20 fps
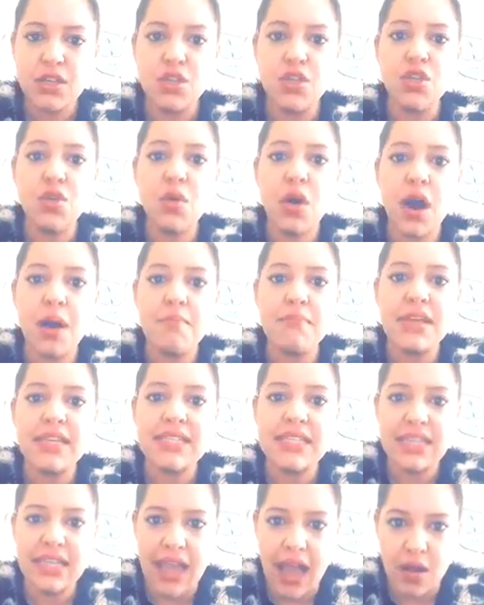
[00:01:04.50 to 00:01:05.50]
you are
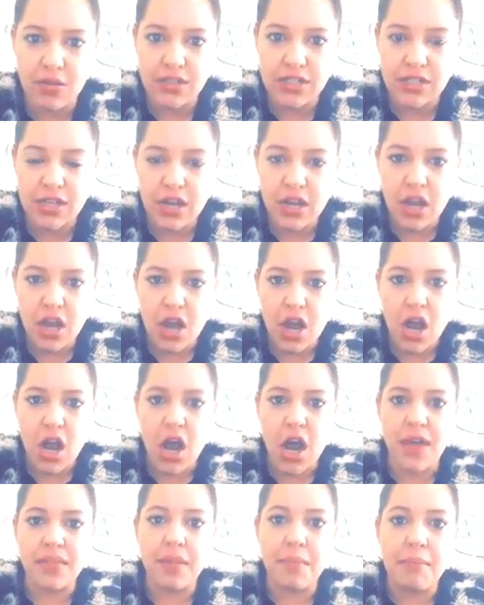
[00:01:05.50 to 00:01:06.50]
missing out
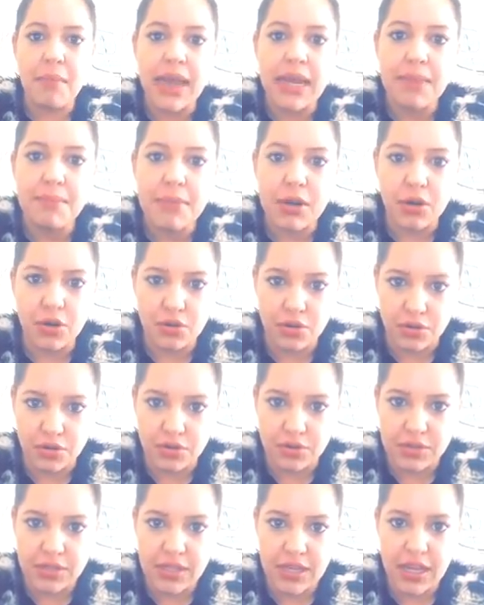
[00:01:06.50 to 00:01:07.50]
on the many
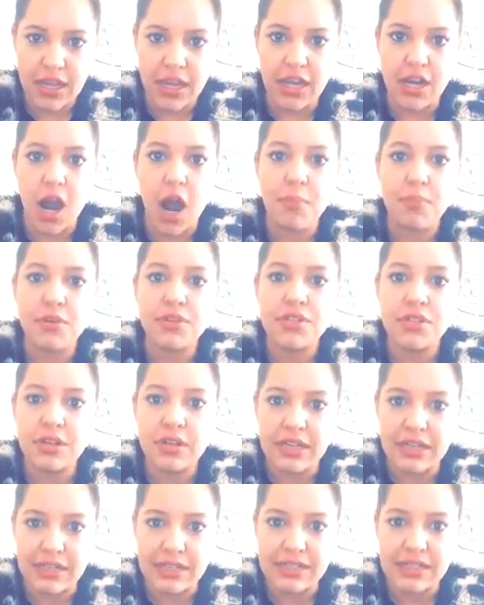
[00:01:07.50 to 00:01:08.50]
miracles and
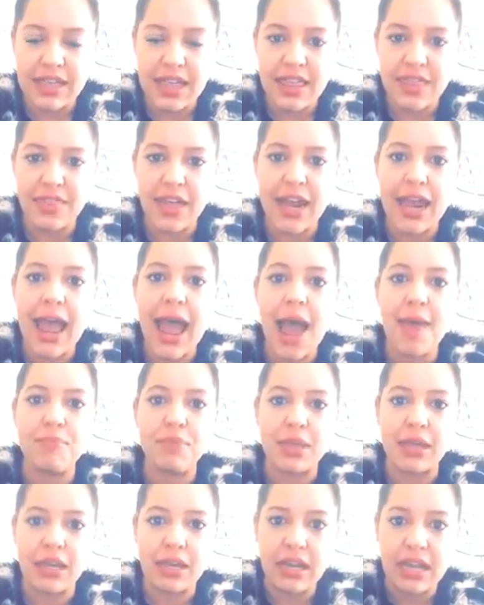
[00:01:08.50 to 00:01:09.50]
opportunities that
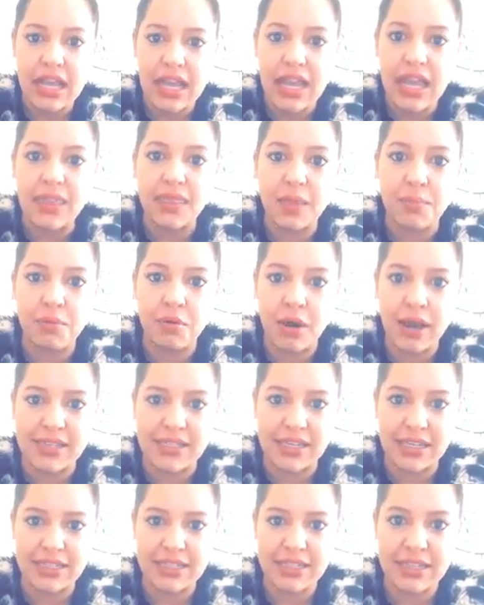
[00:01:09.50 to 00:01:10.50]
happen in the
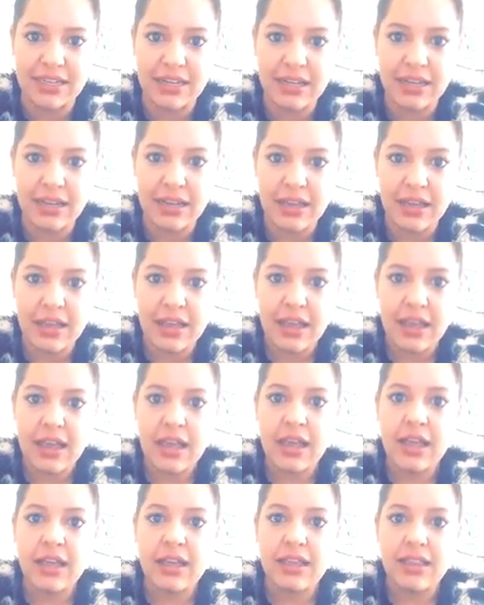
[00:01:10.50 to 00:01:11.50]
present.
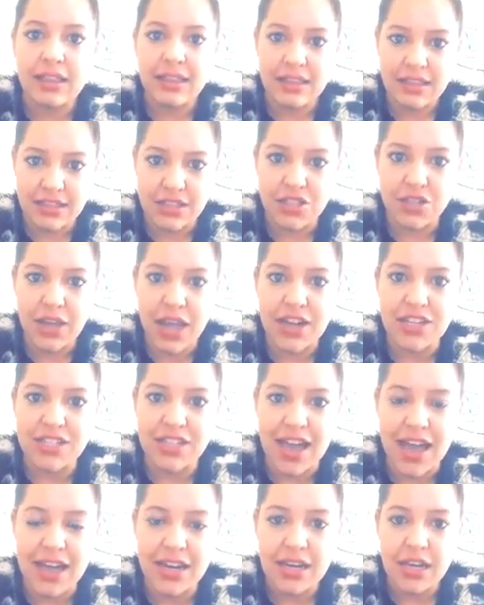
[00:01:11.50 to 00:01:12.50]
Did you catch
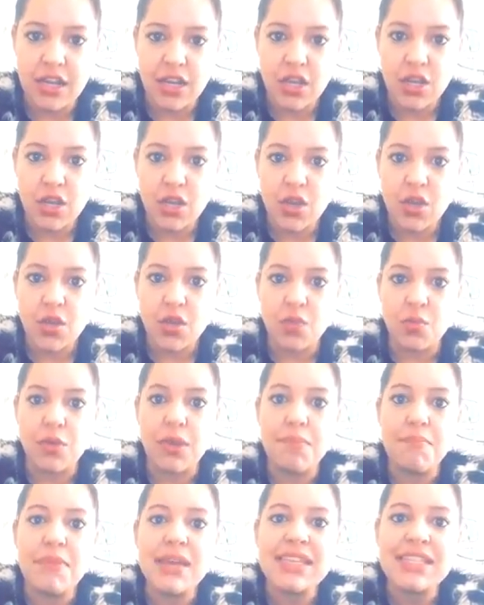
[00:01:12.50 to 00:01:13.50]
that?
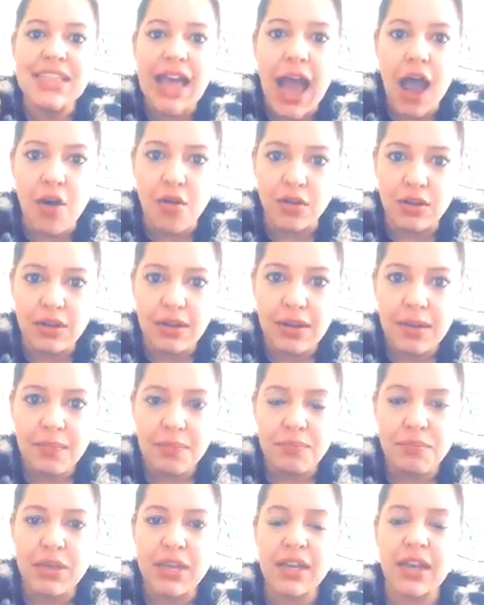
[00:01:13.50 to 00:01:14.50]
We miss out
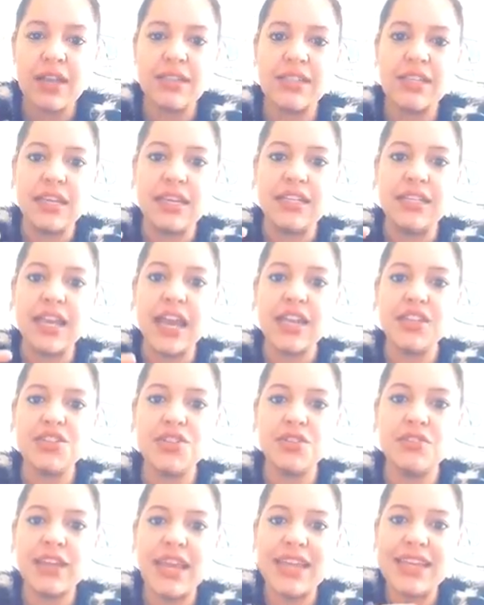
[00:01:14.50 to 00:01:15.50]
because
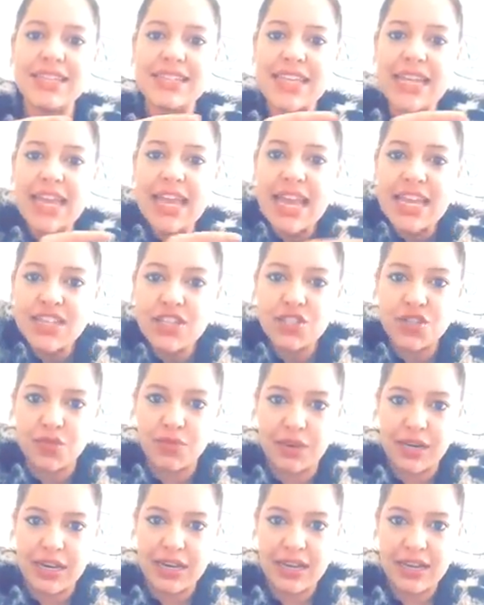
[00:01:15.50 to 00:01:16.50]
yesterday is
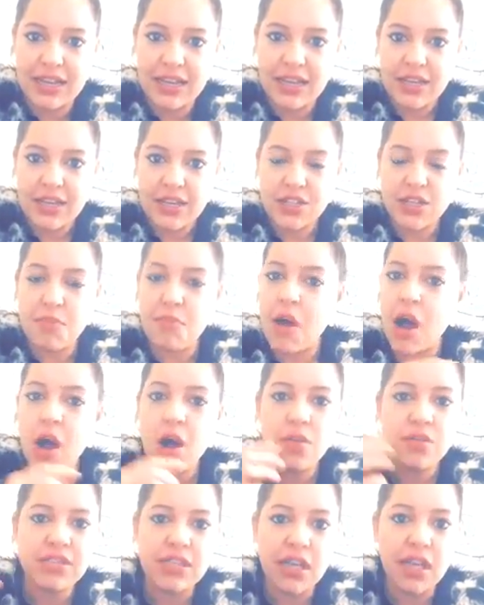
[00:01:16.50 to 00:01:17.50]
history.
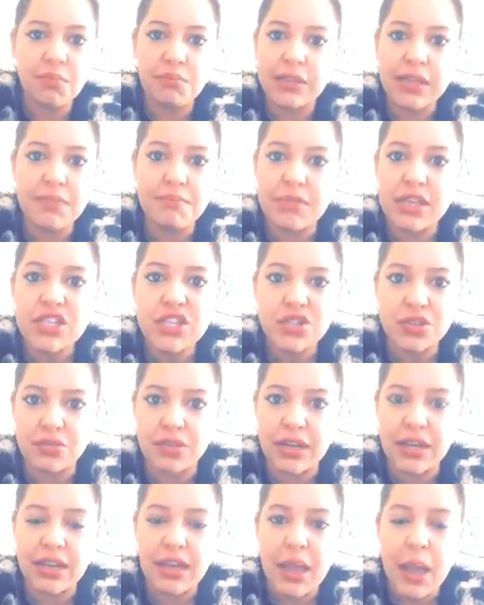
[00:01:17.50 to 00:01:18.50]
Tomorrow is a complete
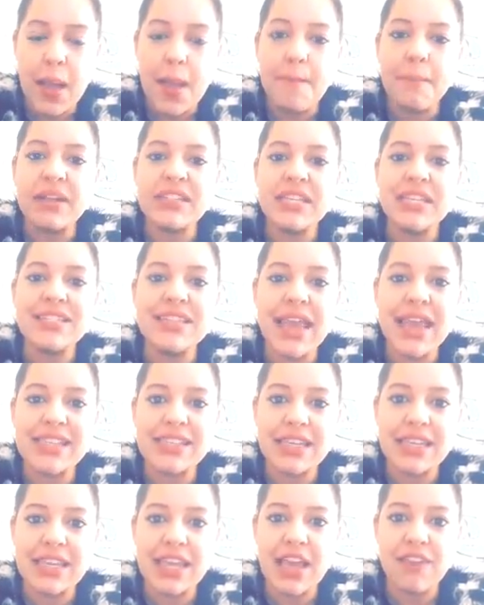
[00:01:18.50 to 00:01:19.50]
mystery, but
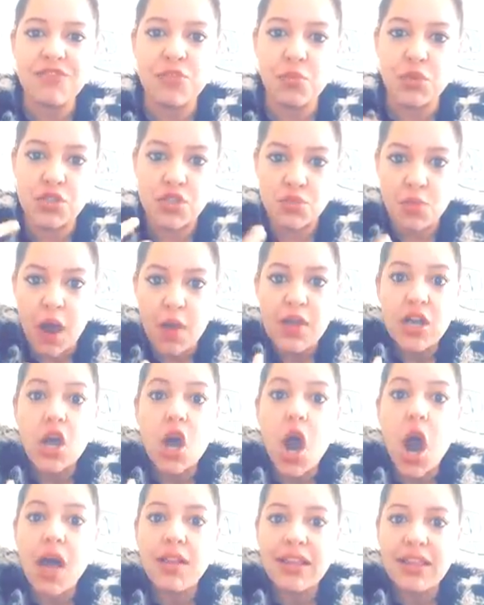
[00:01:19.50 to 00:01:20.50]
today's a gift, which is why we
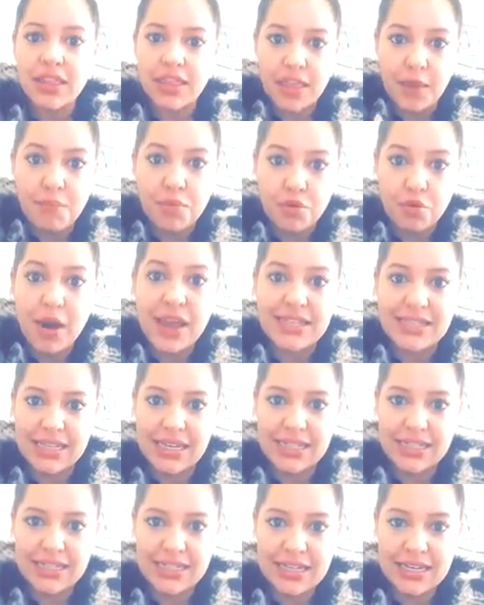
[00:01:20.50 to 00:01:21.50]
call it the
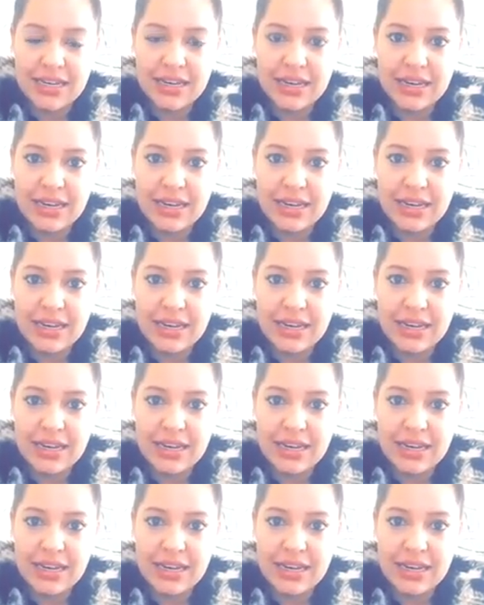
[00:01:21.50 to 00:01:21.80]
present.